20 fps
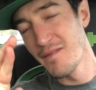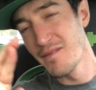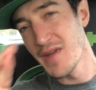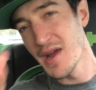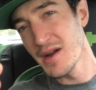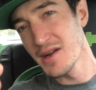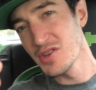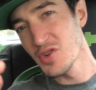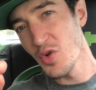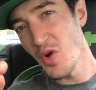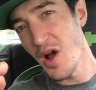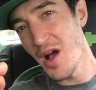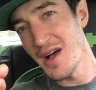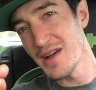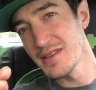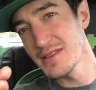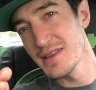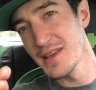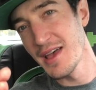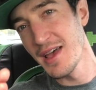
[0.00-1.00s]
fingers
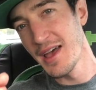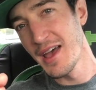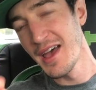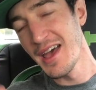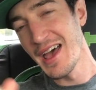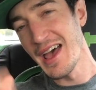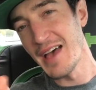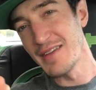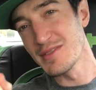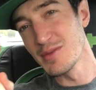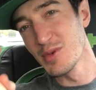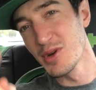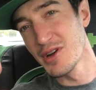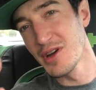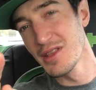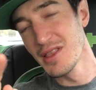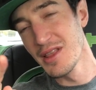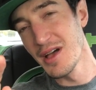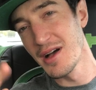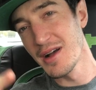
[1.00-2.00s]
crossed, have some
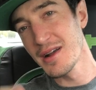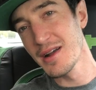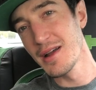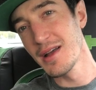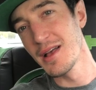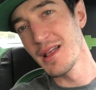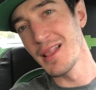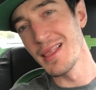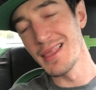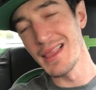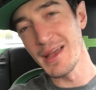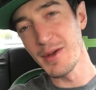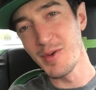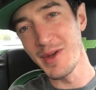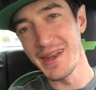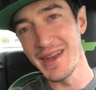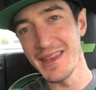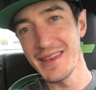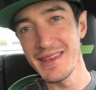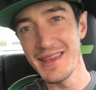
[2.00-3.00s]
good luck like
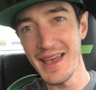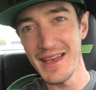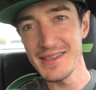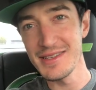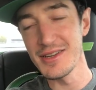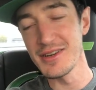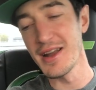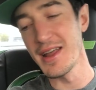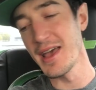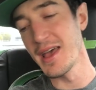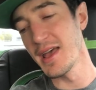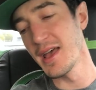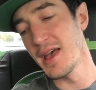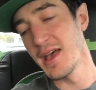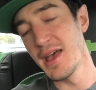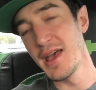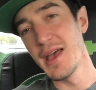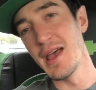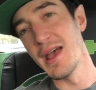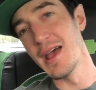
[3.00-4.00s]
we did yesterday
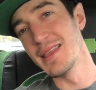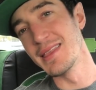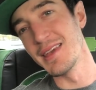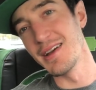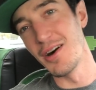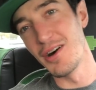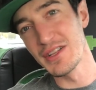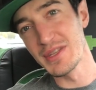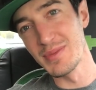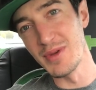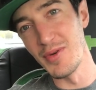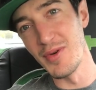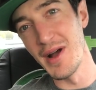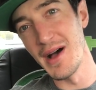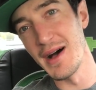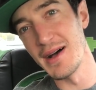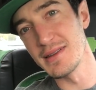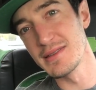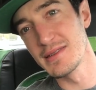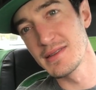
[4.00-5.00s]
at the Ultimate
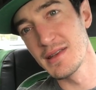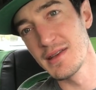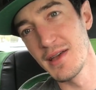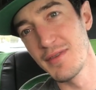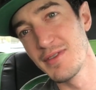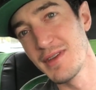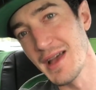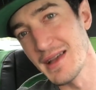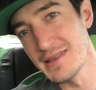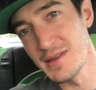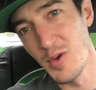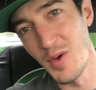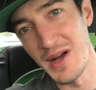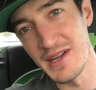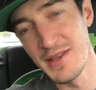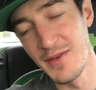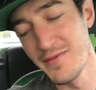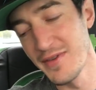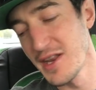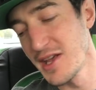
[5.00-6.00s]
Ross. If you guys don't
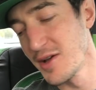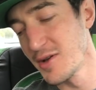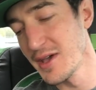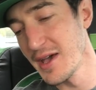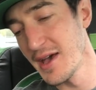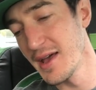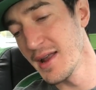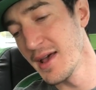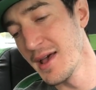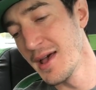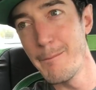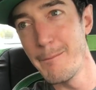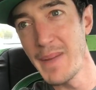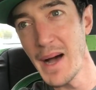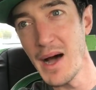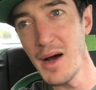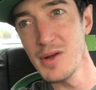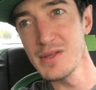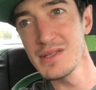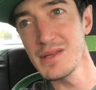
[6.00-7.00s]
watch the video yet
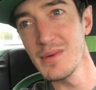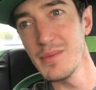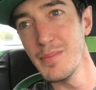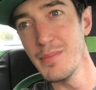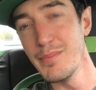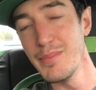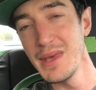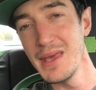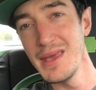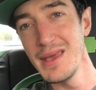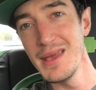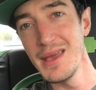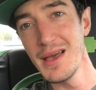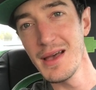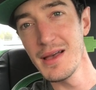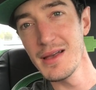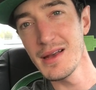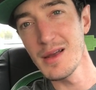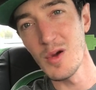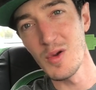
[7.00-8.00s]
about me
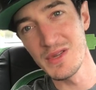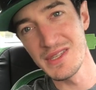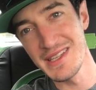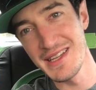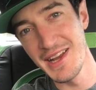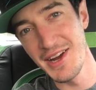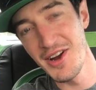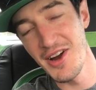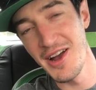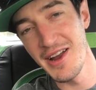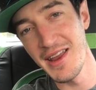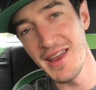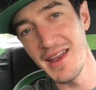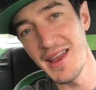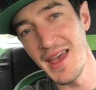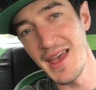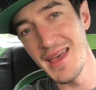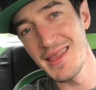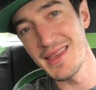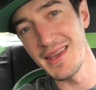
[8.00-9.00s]
going sneaker hunting
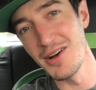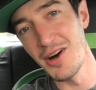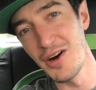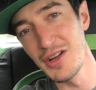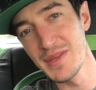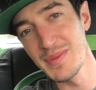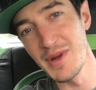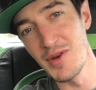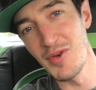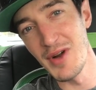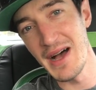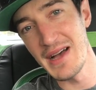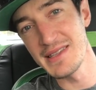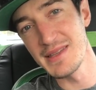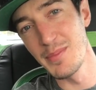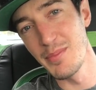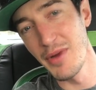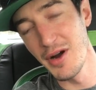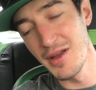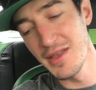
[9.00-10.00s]
at the Ultimate
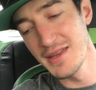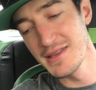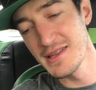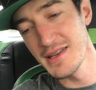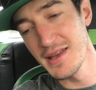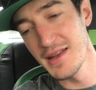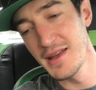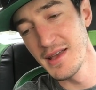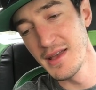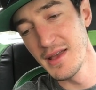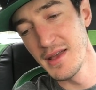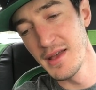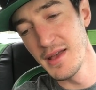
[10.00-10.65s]
Ross in Burlington,